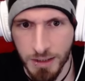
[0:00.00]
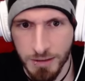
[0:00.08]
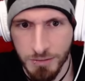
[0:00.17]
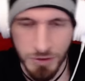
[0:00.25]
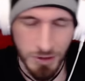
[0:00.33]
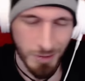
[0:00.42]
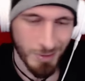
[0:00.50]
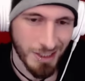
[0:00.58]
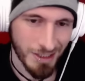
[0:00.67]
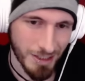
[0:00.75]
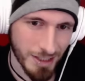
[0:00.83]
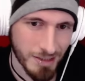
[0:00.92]
So I mean,
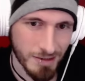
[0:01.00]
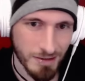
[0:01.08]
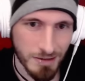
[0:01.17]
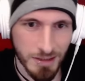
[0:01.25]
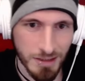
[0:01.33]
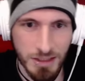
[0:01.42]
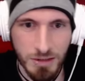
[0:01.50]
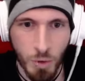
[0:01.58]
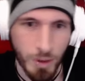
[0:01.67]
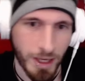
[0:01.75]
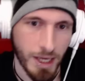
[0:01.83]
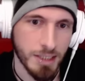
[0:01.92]
it's it's
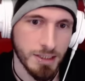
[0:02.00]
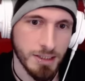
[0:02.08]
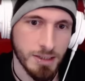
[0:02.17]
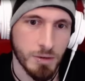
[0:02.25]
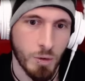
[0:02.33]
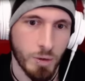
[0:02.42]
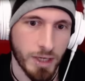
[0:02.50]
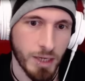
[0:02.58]
okay, it's okay.